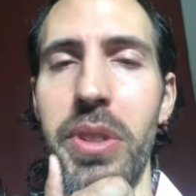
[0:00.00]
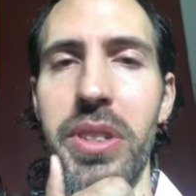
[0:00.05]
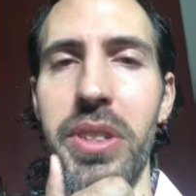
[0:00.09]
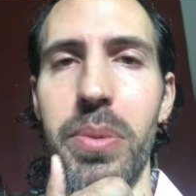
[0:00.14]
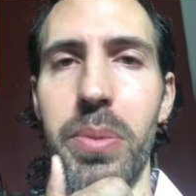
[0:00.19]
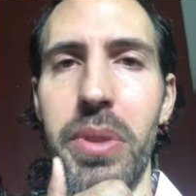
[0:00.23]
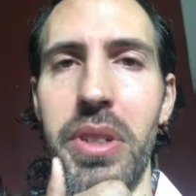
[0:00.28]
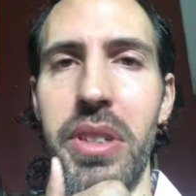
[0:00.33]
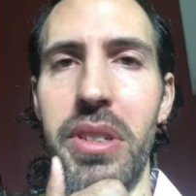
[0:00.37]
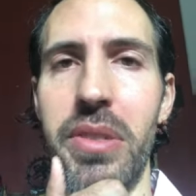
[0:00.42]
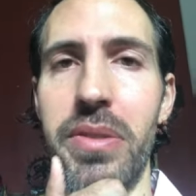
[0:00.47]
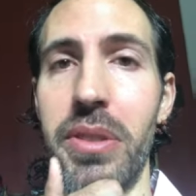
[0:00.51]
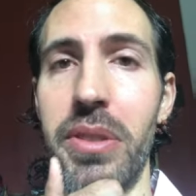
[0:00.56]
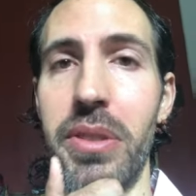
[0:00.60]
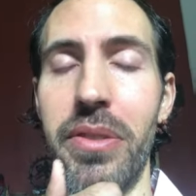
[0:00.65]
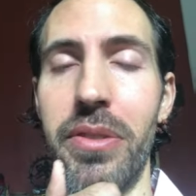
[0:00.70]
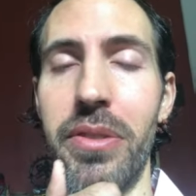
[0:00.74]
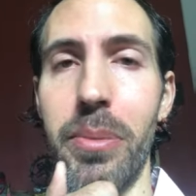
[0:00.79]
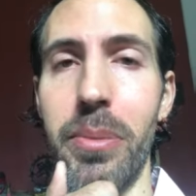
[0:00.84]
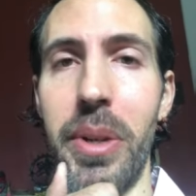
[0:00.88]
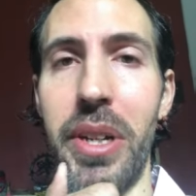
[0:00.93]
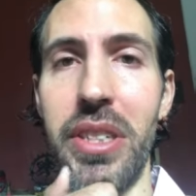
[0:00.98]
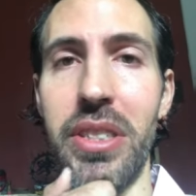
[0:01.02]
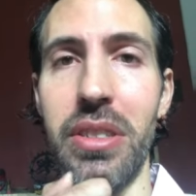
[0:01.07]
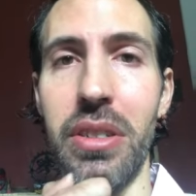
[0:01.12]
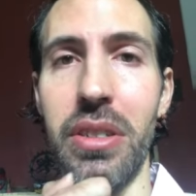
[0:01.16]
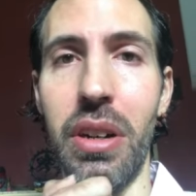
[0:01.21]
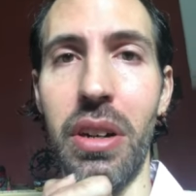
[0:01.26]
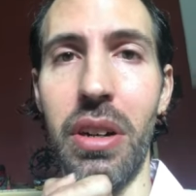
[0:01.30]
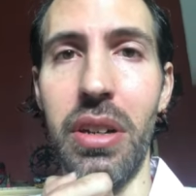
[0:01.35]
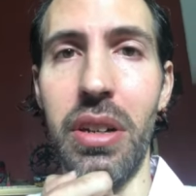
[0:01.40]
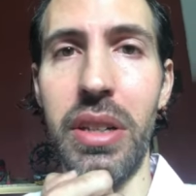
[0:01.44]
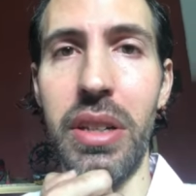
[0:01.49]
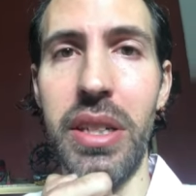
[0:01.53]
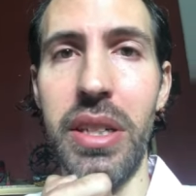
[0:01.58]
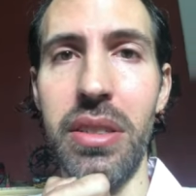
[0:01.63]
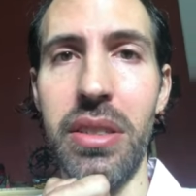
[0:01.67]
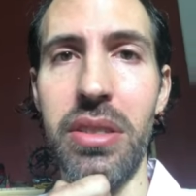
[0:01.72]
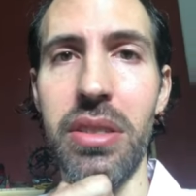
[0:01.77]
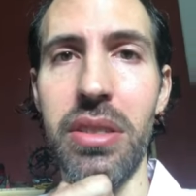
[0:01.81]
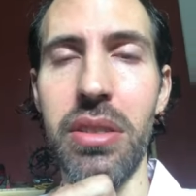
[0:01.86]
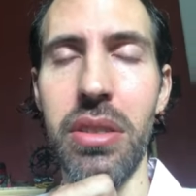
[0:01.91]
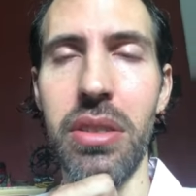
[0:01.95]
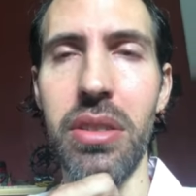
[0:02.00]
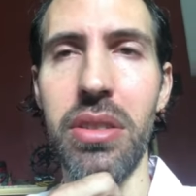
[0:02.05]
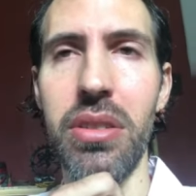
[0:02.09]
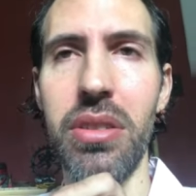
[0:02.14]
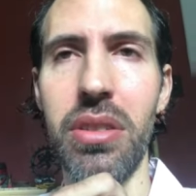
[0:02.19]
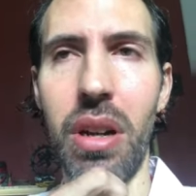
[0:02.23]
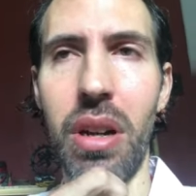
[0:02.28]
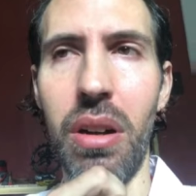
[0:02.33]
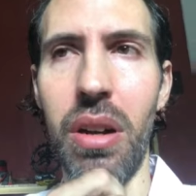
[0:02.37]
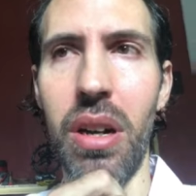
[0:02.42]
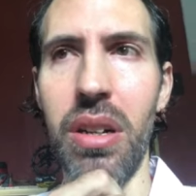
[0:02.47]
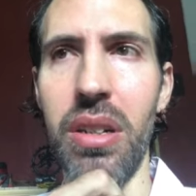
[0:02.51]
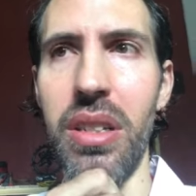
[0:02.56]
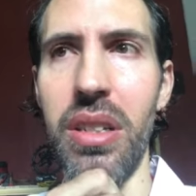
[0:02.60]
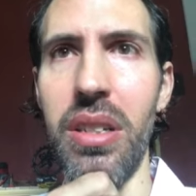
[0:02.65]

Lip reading: wonderful information on his chart,